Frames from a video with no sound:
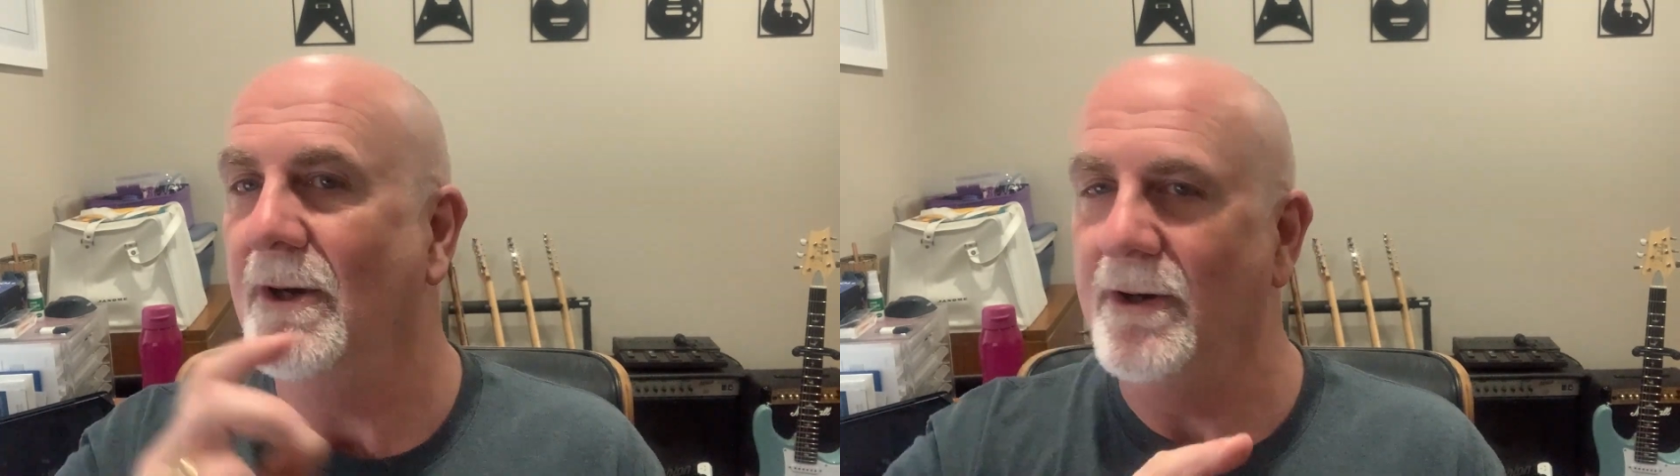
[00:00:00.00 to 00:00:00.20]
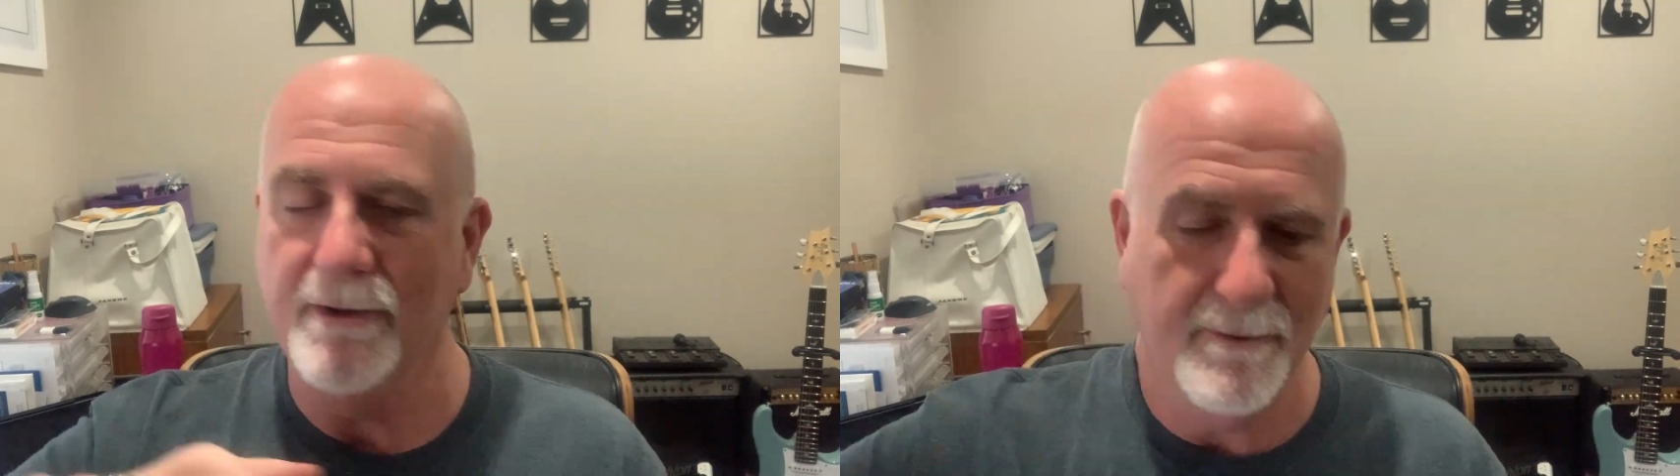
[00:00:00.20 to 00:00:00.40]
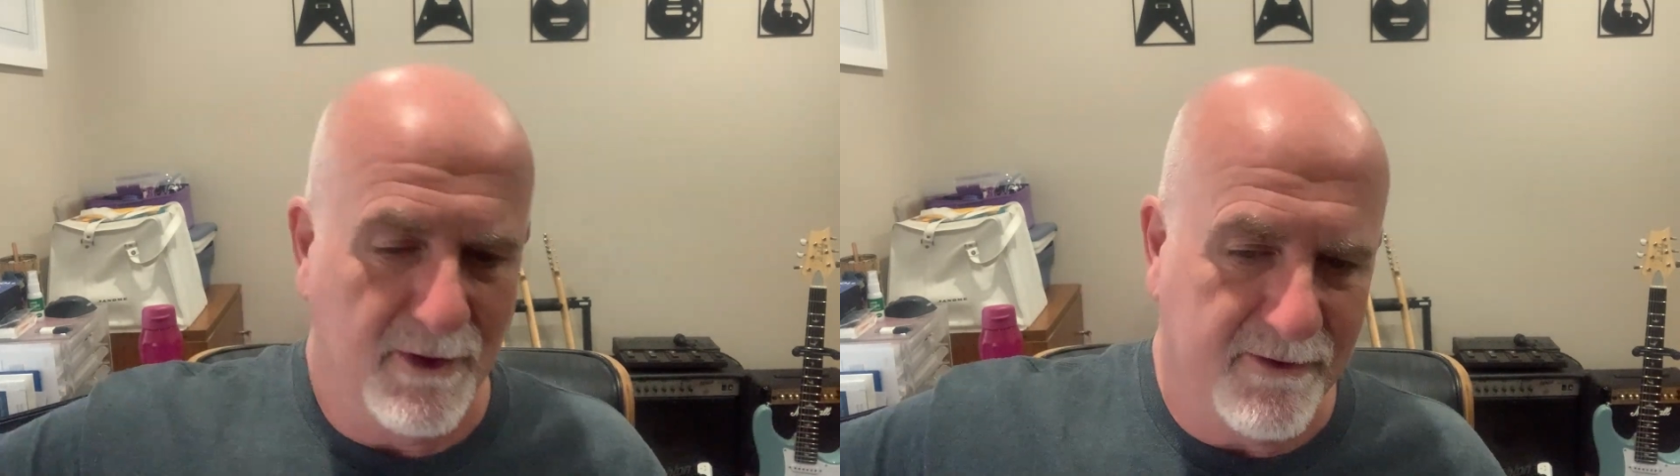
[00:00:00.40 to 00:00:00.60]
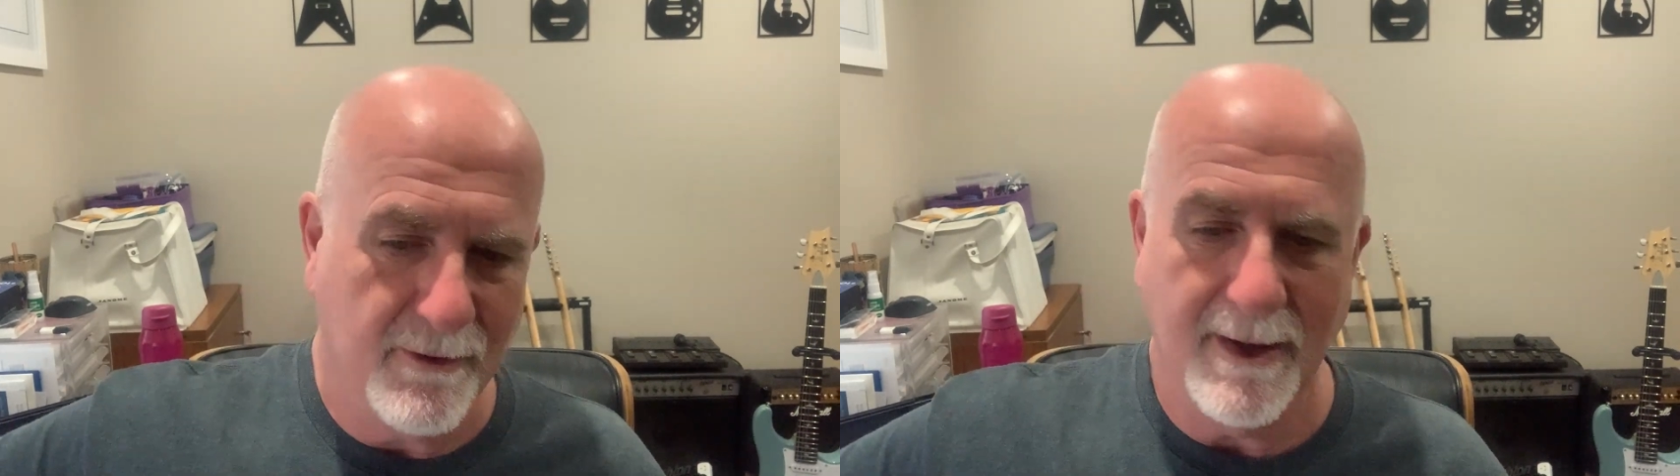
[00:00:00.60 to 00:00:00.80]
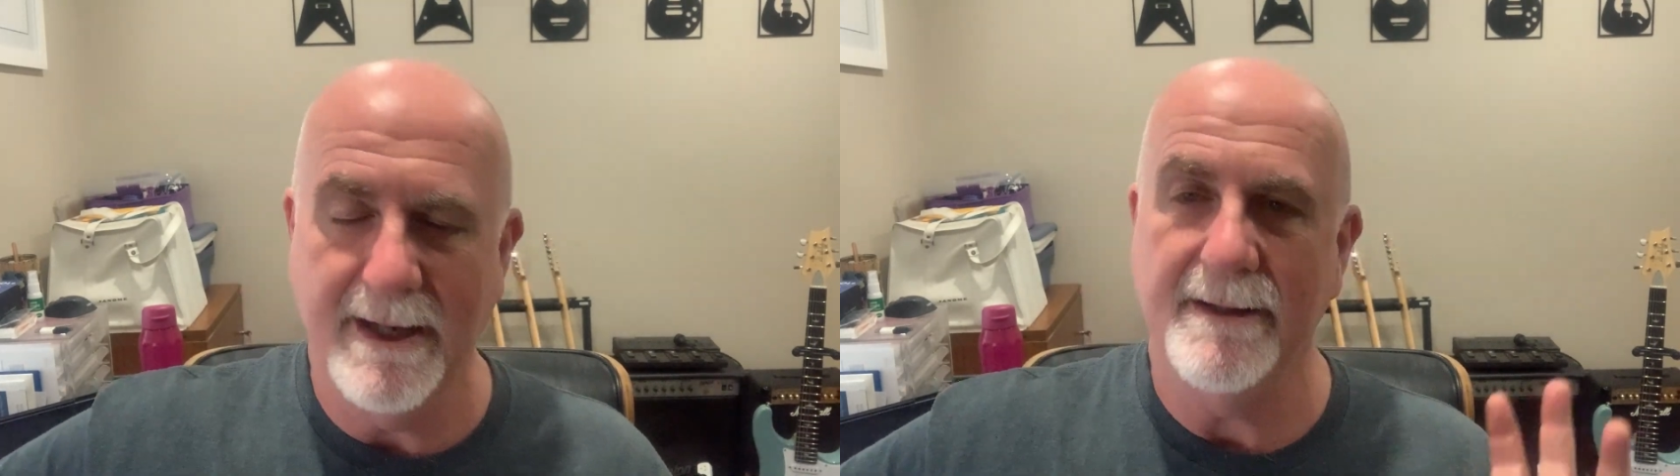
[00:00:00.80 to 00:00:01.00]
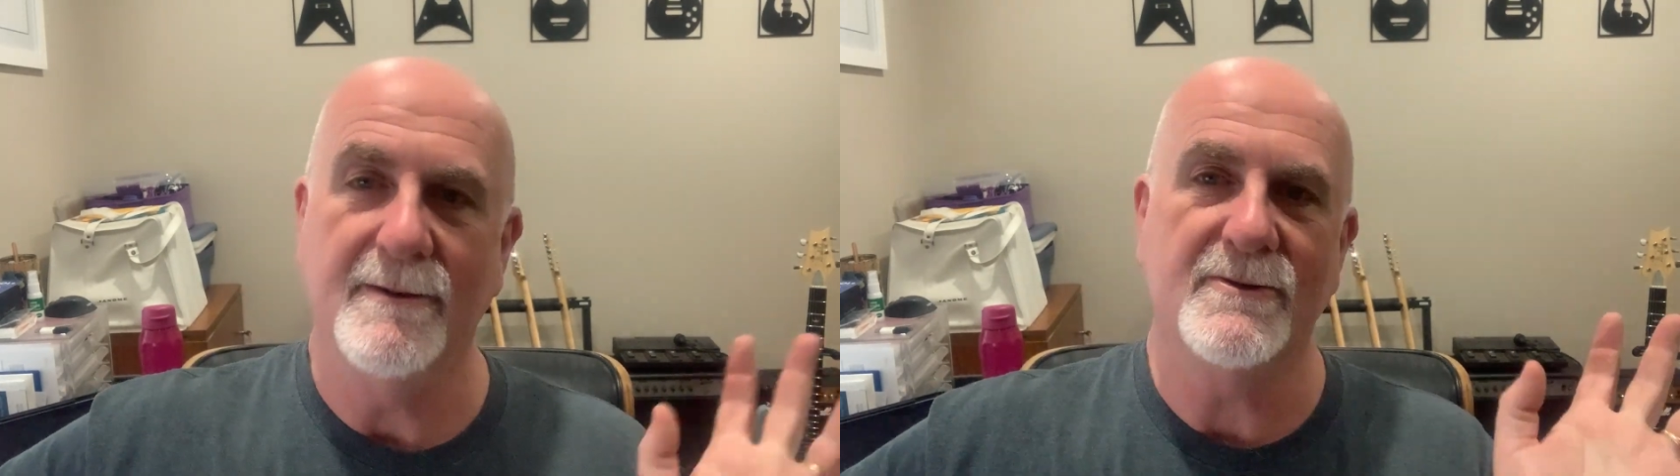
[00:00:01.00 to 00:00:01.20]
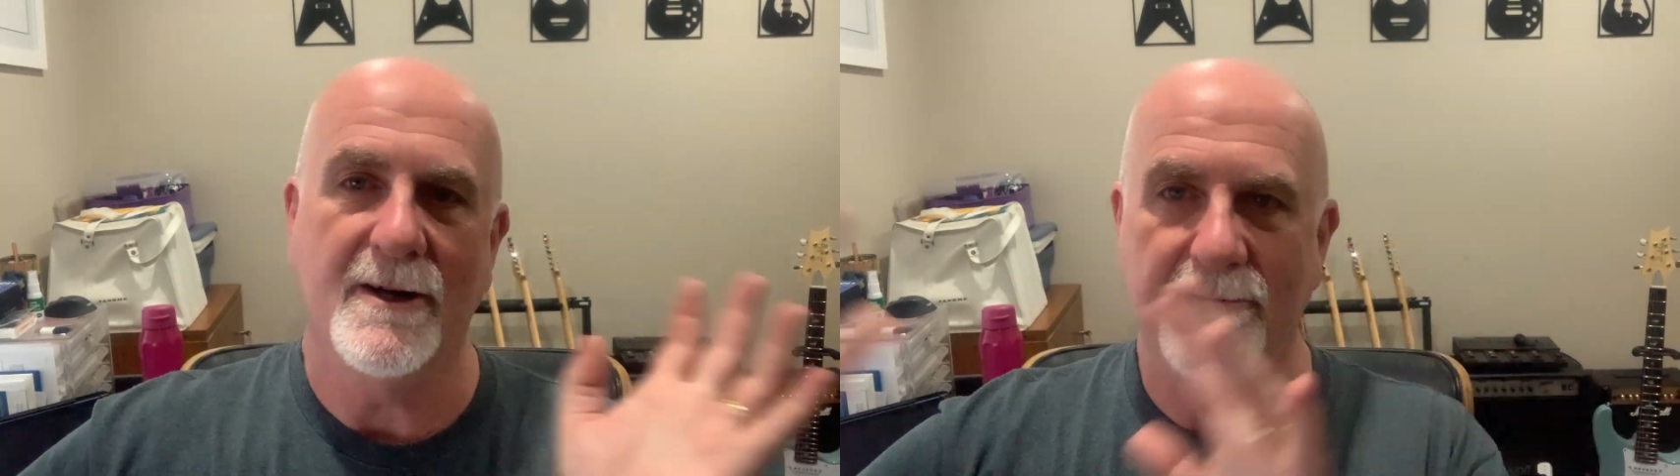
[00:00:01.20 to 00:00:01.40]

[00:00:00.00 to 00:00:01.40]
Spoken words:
who'd moved away, and they were trying to